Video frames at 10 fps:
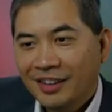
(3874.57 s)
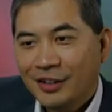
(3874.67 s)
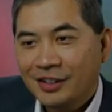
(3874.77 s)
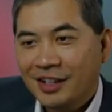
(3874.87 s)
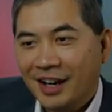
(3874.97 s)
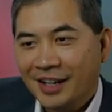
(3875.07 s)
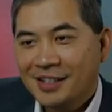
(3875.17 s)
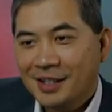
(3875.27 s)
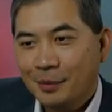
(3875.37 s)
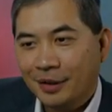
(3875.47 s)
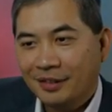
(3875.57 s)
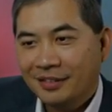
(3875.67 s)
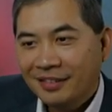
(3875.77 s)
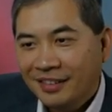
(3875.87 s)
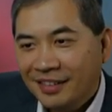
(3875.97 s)
you had to hide someone
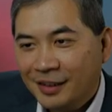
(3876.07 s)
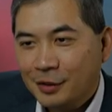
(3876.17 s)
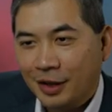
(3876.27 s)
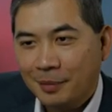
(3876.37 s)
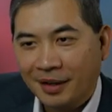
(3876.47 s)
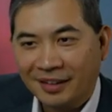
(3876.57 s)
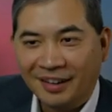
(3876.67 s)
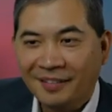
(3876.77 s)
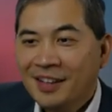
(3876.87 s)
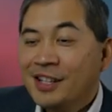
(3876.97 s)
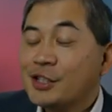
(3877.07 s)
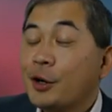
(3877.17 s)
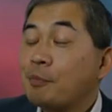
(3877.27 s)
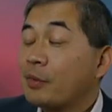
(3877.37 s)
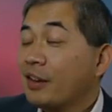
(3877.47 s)
is what I meant. Yeah.
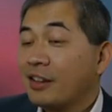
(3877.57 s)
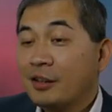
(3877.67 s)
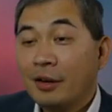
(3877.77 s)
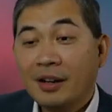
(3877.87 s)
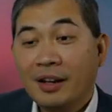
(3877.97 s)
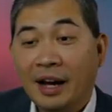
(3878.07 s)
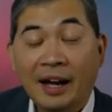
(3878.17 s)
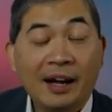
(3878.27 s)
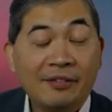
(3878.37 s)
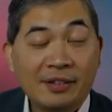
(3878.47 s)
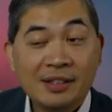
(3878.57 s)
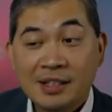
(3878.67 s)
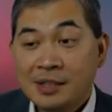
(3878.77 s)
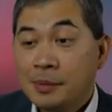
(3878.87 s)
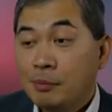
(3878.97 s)
So you know what? I, I it's,
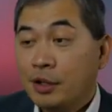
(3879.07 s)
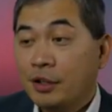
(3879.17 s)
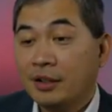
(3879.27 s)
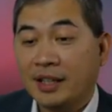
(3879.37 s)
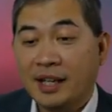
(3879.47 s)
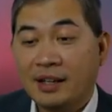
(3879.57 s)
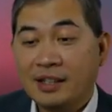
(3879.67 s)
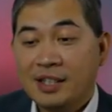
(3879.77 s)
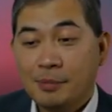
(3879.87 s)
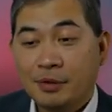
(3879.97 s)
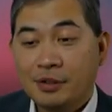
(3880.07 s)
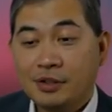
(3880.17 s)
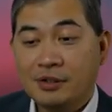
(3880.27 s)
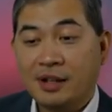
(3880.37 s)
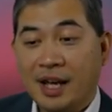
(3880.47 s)
it's been pretty good. Like I, I typically
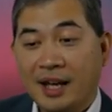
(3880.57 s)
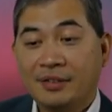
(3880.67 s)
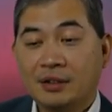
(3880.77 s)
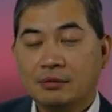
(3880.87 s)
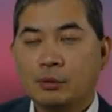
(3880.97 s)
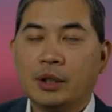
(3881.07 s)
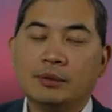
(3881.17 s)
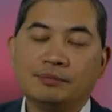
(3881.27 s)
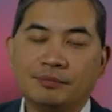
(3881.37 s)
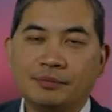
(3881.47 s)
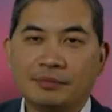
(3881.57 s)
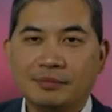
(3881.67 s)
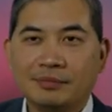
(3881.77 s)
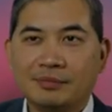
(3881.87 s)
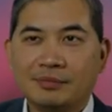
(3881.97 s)
haven't. Well,
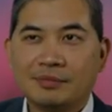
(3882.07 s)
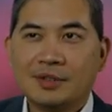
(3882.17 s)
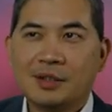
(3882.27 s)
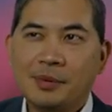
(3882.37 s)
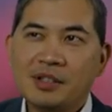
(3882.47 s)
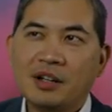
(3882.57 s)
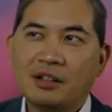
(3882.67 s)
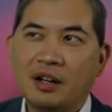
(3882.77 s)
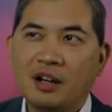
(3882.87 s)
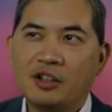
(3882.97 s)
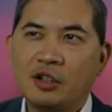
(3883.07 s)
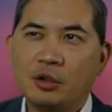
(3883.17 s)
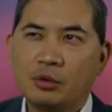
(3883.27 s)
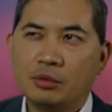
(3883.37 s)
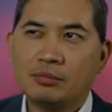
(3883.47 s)
depends on how
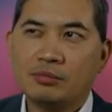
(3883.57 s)
you